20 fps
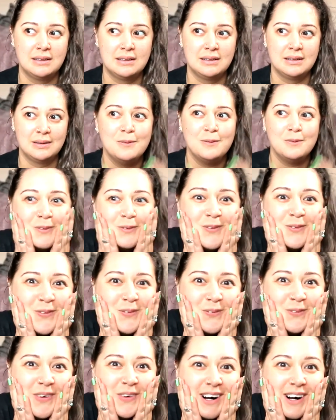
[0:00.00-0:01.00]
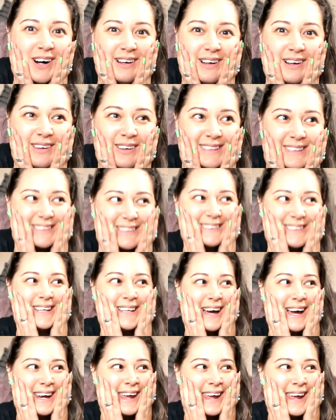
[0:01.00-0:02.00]
Oh, that's
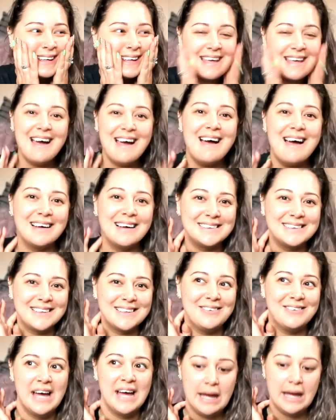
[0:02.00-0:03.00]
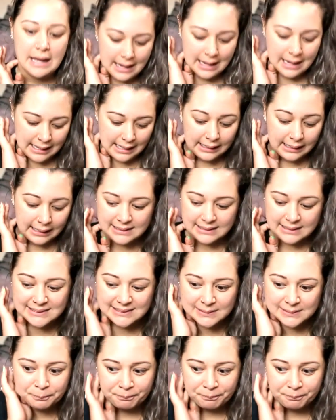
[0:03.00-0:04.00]
exciting. Yeah, so I guess
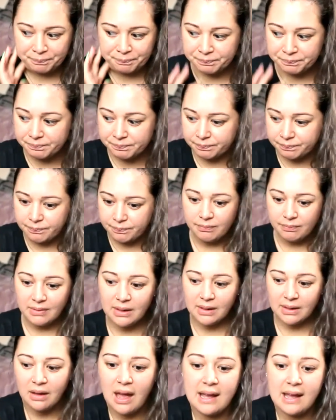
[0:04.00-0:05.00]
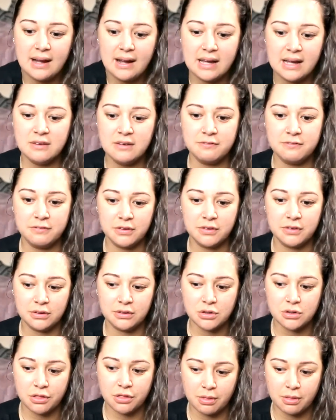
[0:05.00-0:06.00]
I kind of
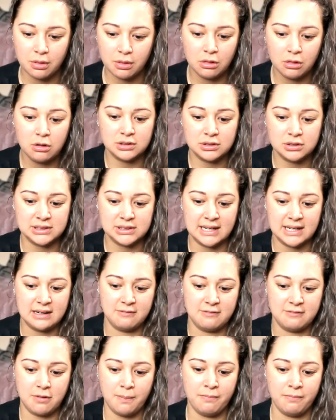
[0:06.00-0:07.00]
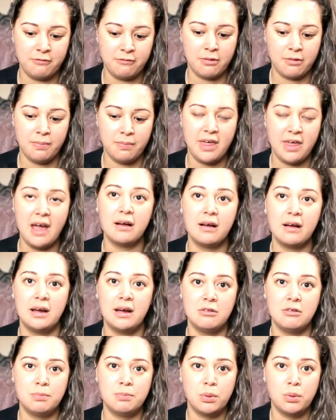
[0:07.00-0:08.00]
looked at it from that kind
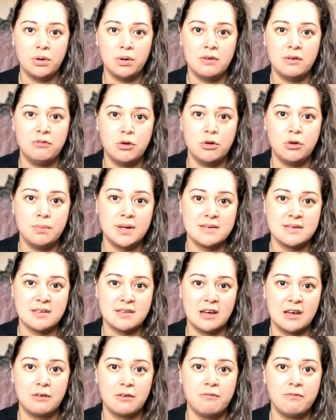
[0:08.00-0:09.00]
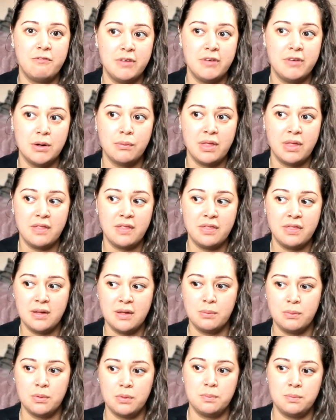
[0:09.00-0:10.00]
of point of view, because I could feel that there
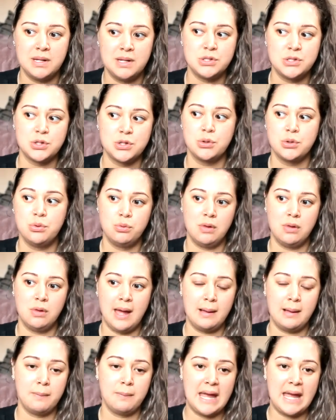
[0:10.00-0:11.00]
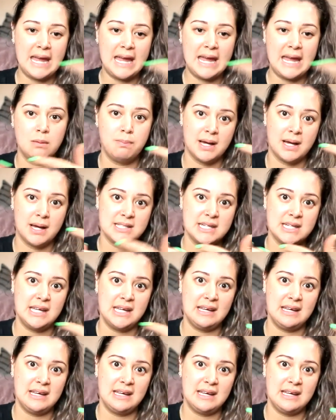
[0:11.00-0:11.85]
would be two head-butty